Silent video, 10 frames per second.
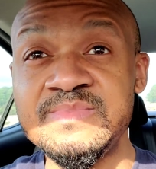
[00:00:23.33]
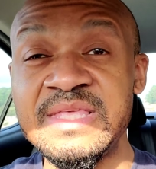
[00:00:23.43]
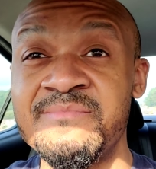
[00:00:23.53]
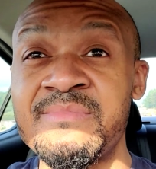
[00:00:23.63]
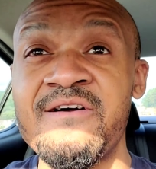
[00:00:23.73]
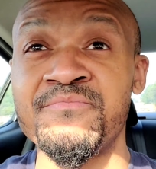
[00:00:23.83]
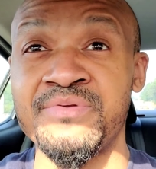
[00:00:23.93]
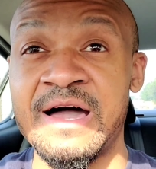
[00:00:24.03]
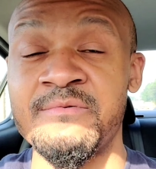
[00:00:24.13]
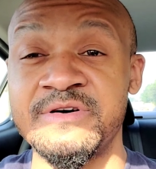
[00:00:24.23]
And my
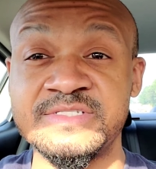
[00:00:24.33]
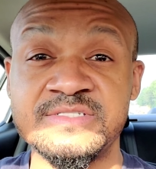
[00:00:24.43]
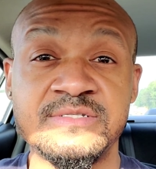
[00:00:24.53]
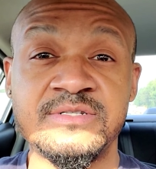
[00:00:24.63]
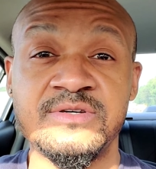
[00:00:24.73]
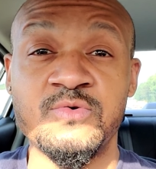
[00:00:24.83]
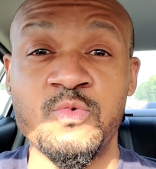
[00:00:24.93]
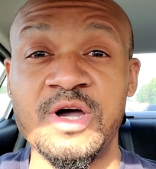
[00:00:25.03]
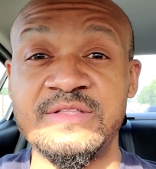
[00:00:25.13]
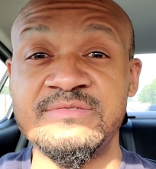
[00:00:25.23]
reply was,
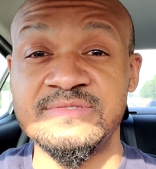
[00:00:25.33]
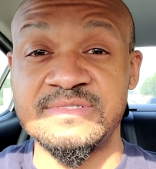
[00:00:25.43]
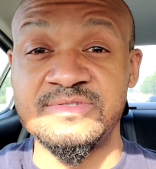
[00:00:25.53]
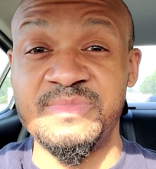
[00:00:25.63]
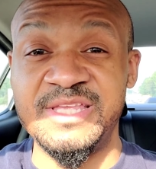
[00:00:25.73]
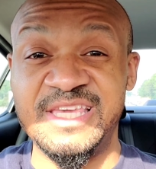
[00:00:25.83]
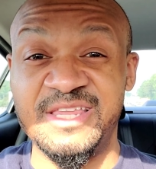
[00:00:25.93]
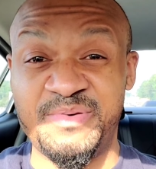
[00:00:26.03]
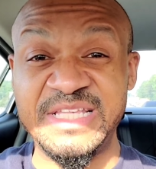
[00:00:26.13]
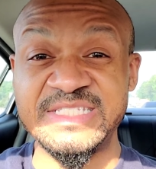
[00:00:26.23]
what? You mean to get
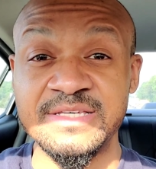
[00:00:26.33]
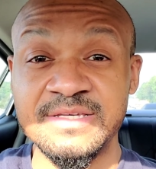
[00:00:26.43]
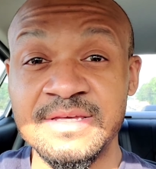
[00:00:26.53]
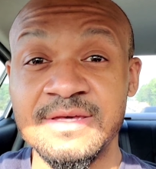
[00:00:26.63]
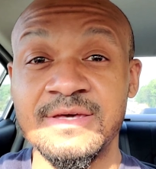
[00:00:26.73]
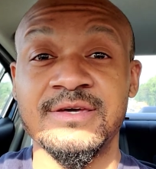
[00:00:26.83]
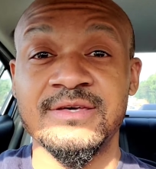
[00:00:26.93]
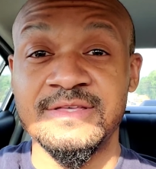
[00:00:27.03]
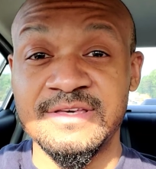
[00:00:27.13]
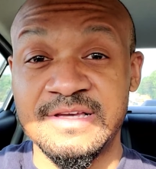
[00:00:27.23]
a pizza?
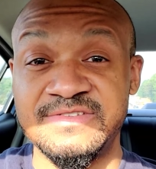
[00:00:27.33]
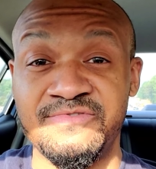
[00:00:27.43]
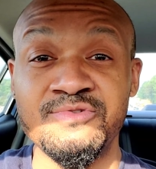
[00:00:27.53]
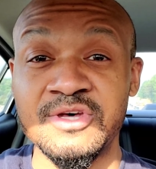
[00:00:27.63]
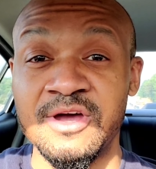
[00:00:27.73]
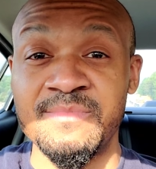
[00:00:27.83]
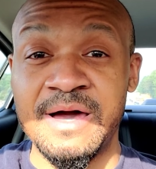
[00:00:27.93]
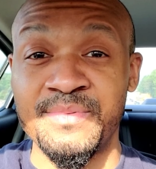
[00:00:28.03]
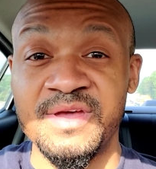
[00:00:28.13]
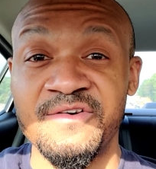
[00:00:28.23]
Because if you're talking
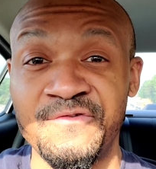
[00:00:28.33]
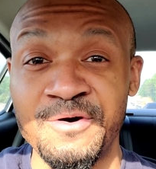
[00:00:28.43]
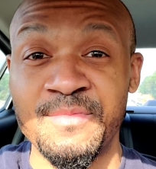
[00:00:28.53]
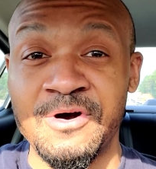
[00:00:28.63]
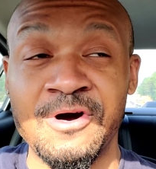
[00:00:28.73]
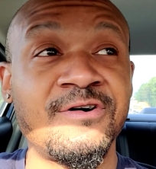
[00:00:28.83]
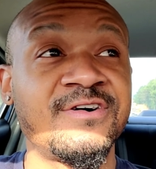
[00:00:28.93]
about playing football,